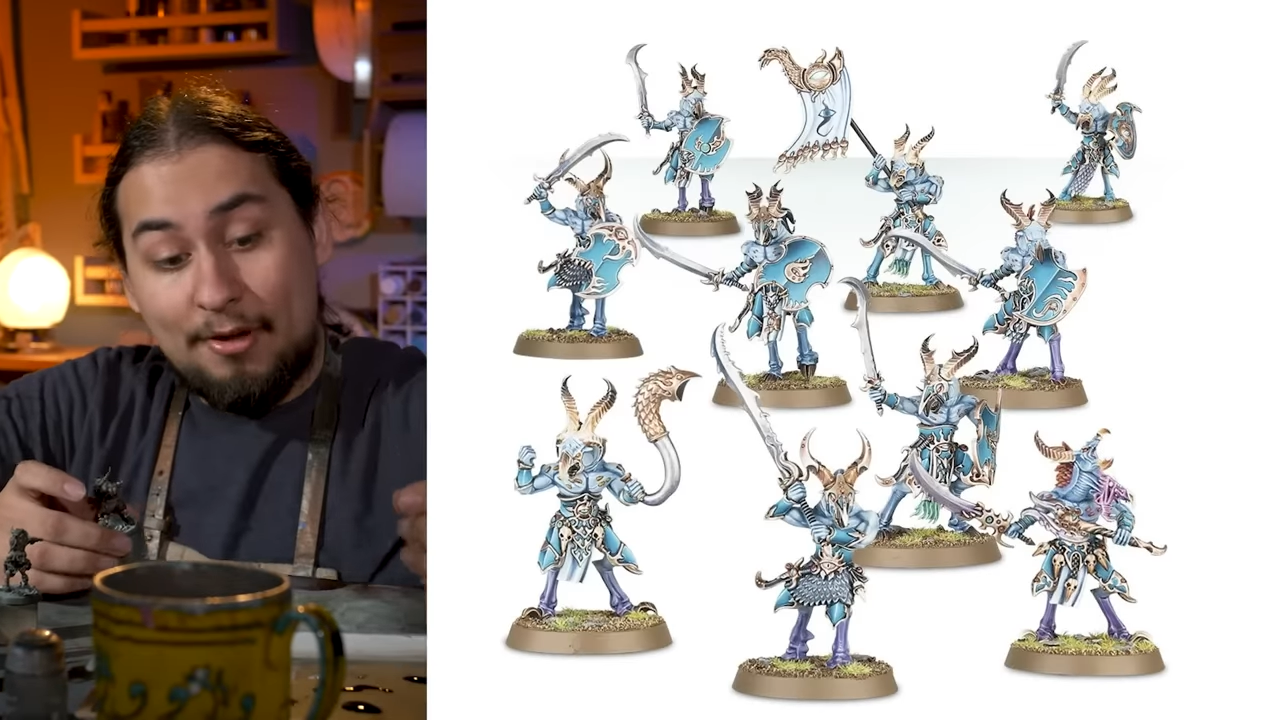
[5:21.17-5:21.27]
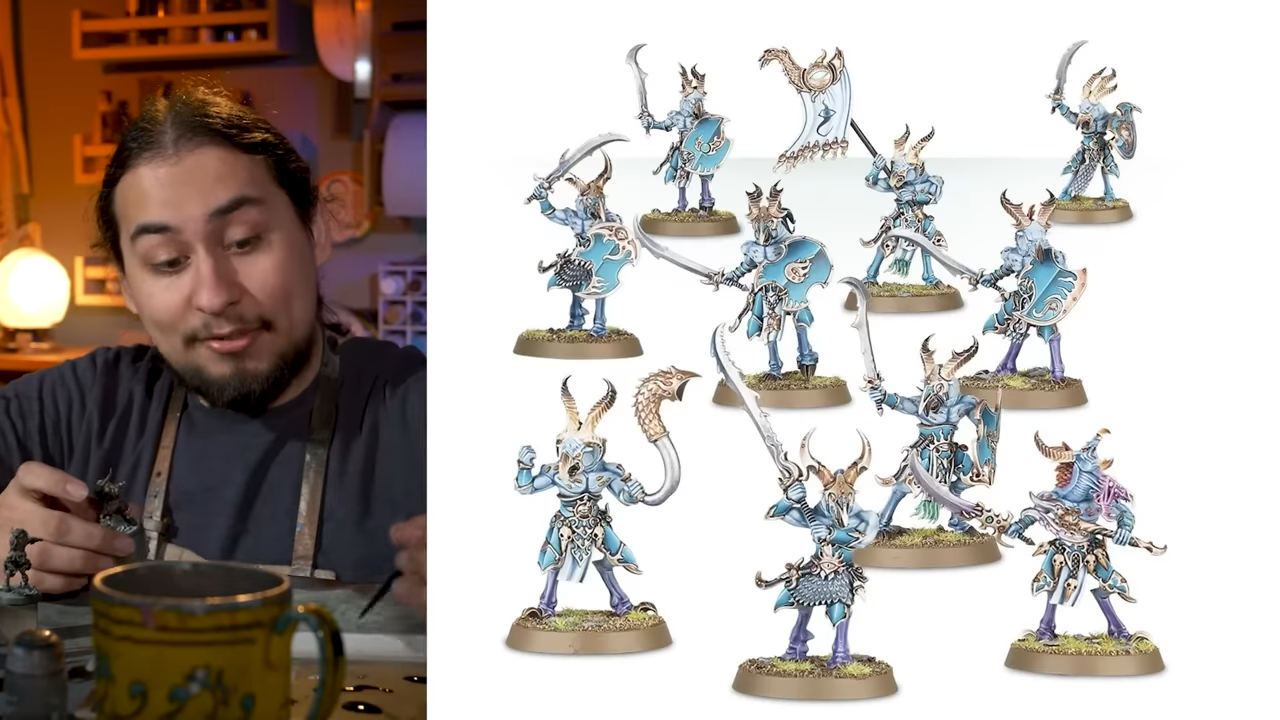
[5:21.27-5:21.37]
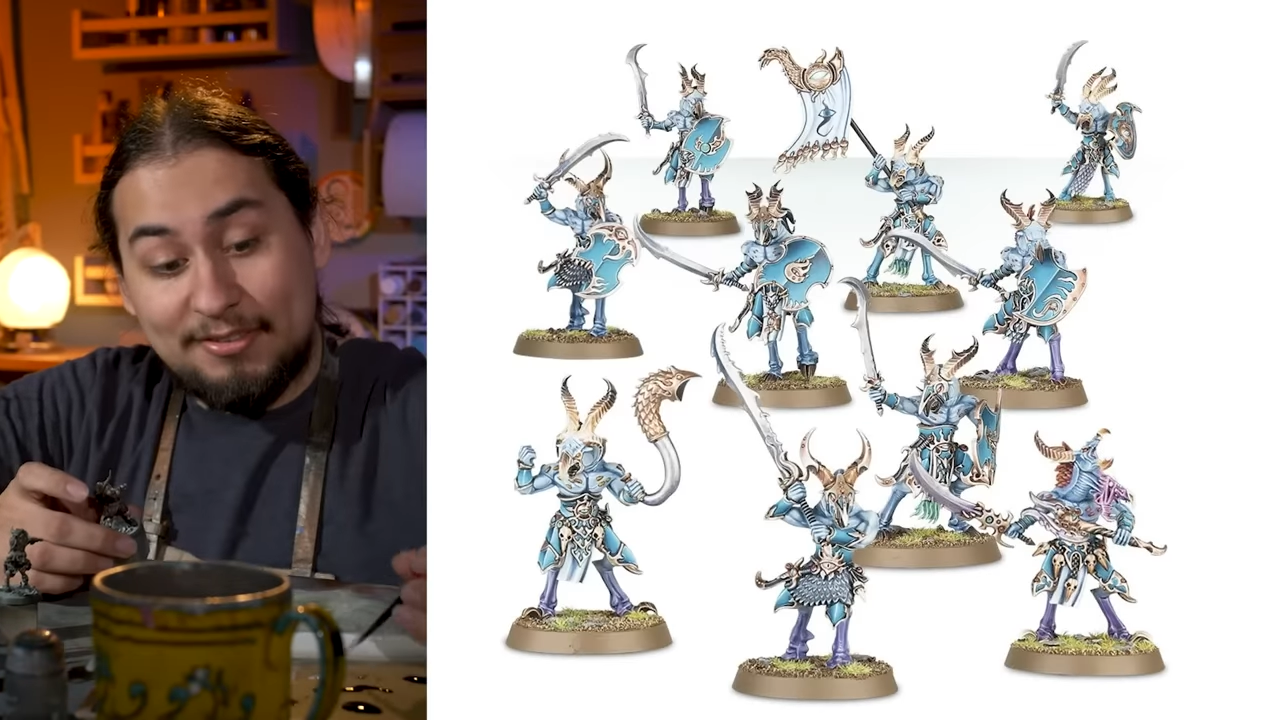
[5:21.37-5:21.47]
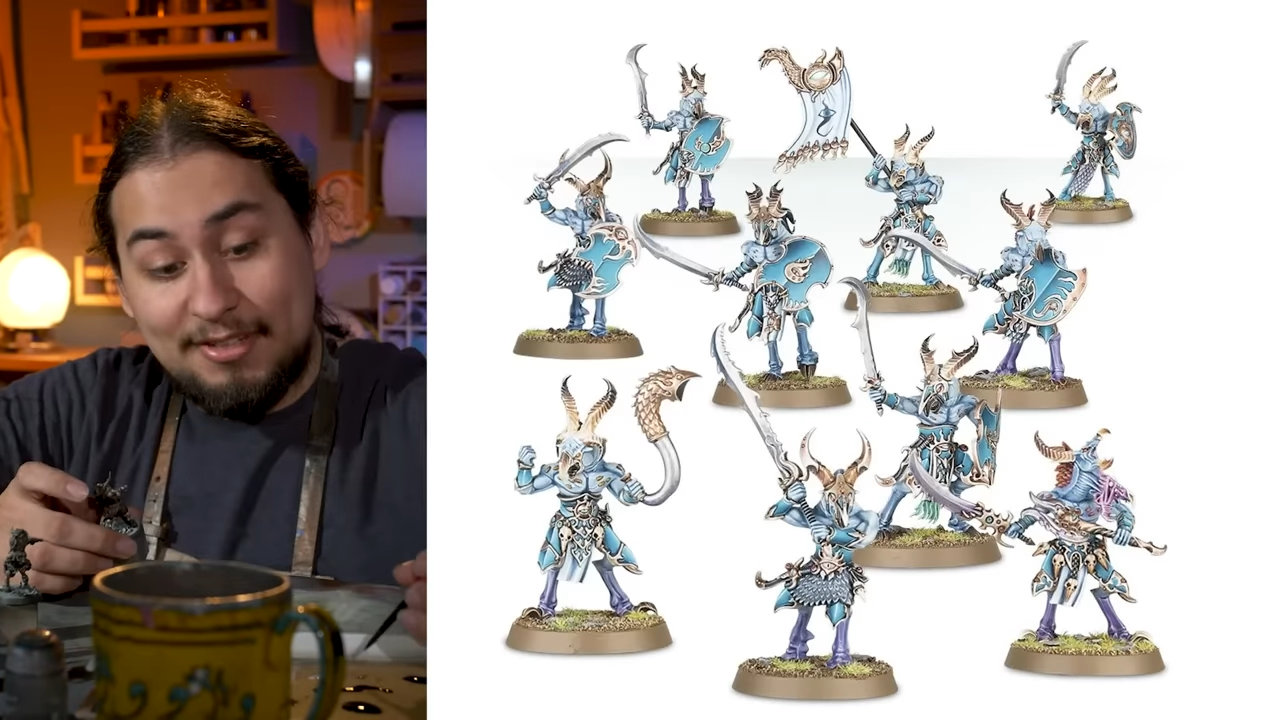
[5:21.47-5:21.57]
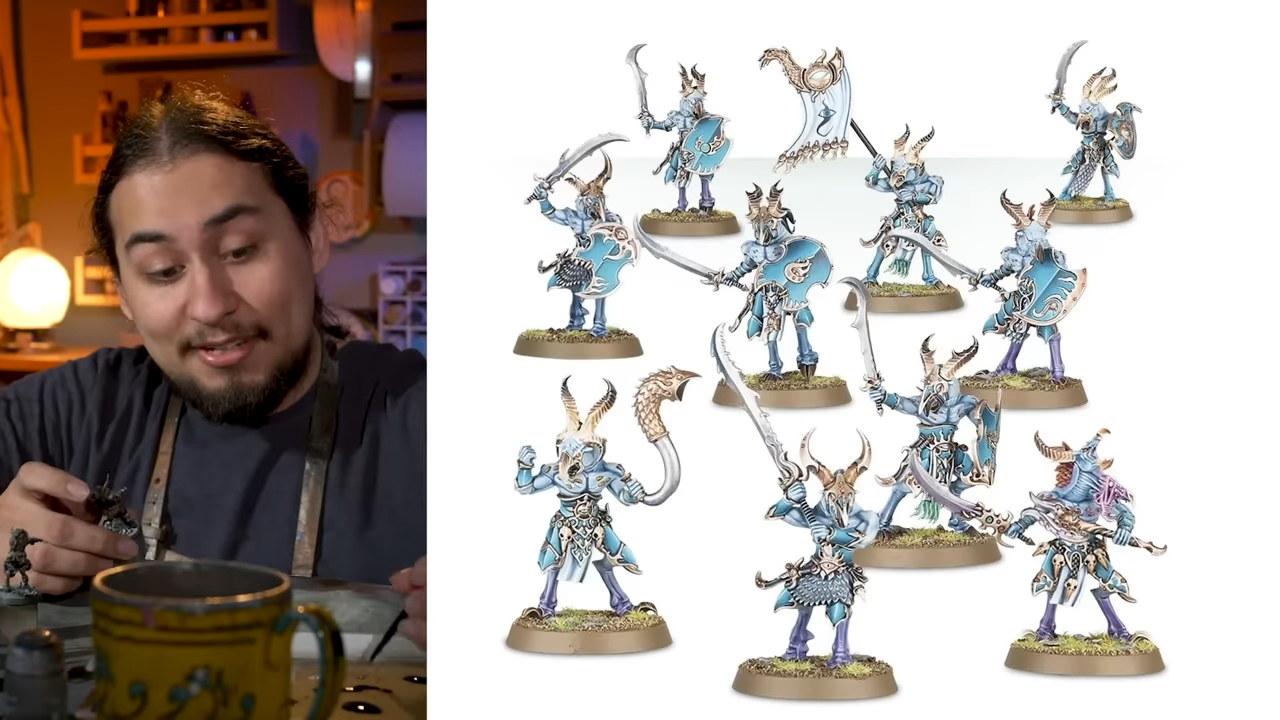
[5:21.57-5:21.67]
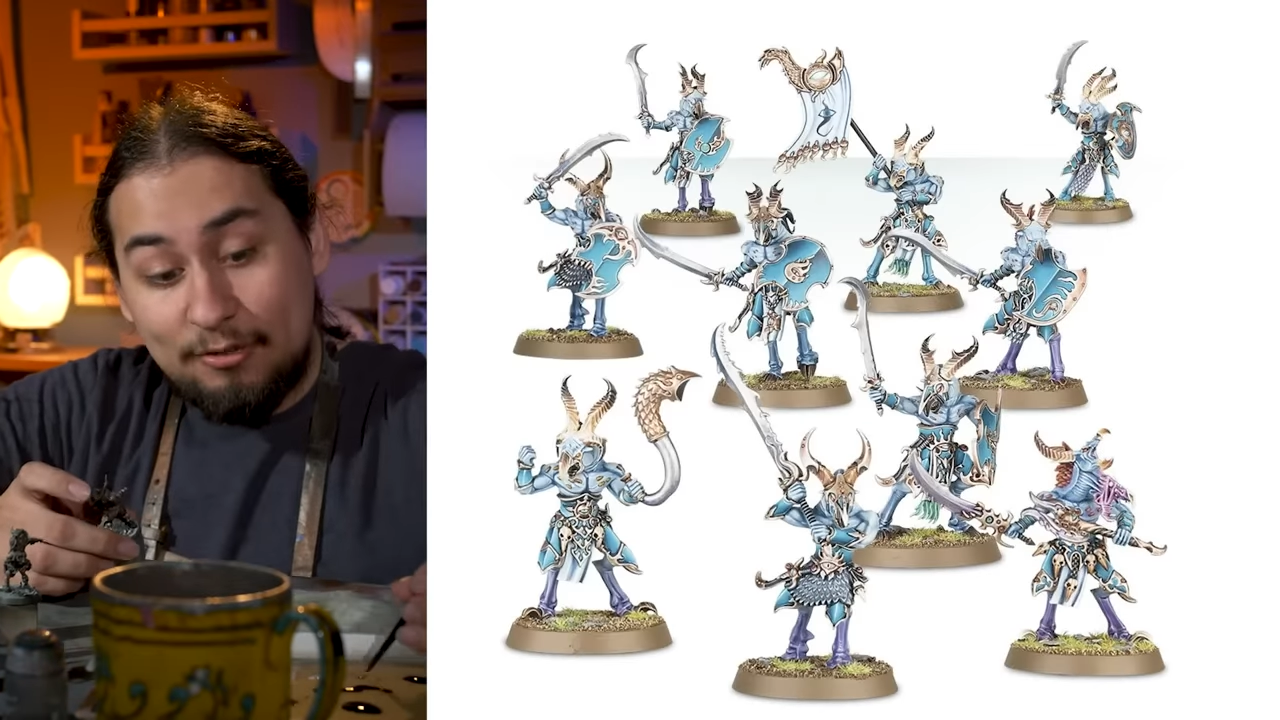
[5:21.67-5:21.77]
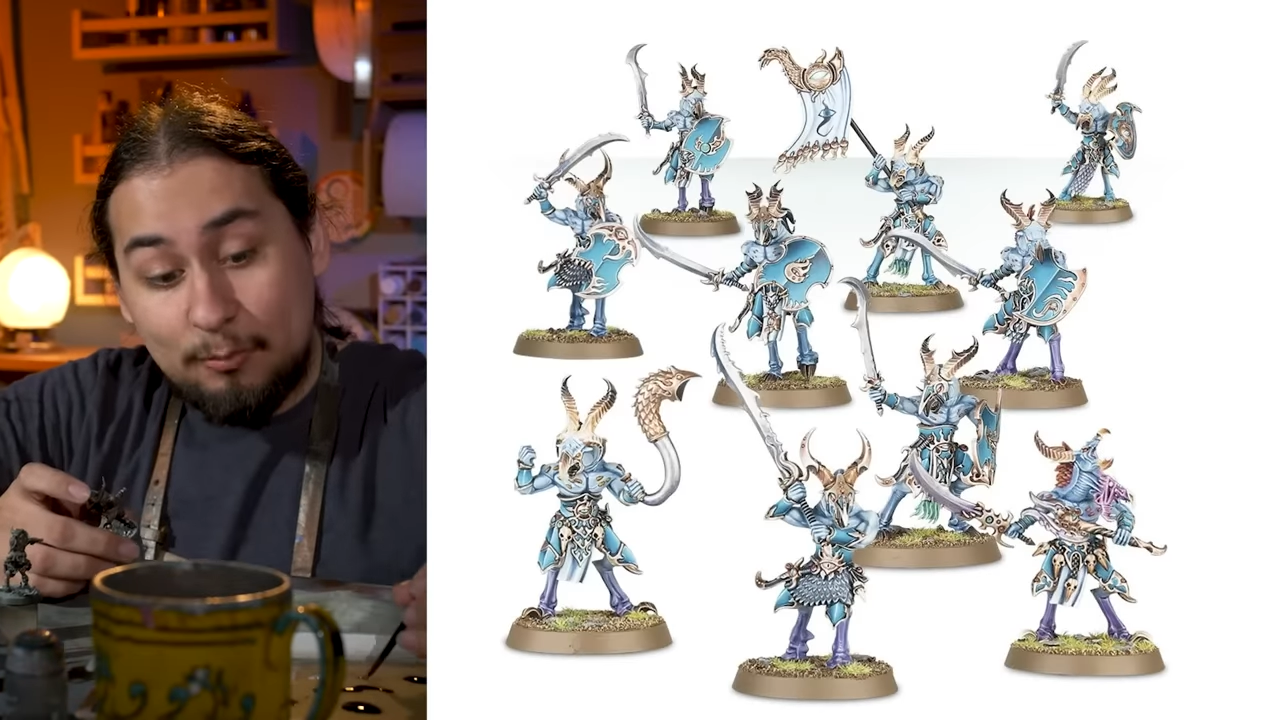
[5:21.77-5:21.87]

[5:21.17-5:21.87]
Thousand Sons